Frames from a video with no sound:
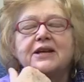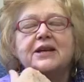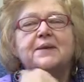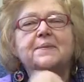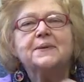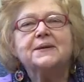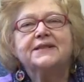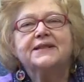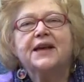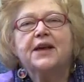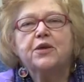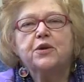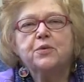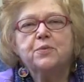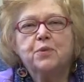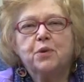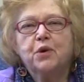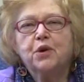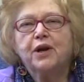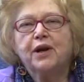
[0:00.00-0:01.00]
name is
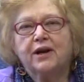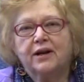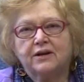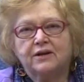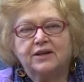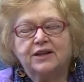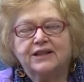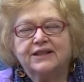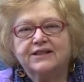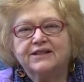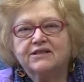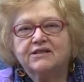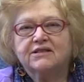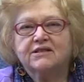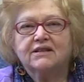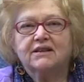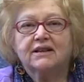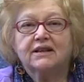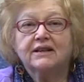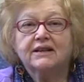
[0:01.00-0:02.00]
Heather Murray
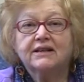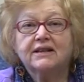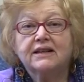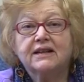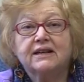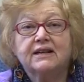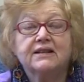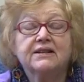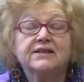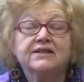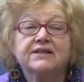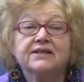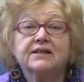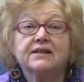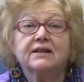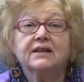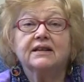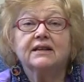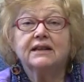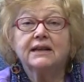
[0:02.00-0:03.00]
Elkins, and it
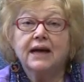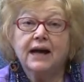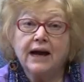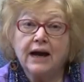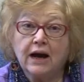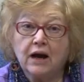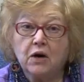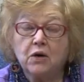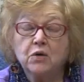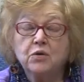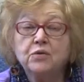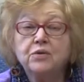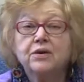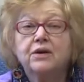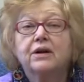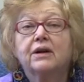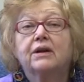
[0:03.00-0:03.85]
is now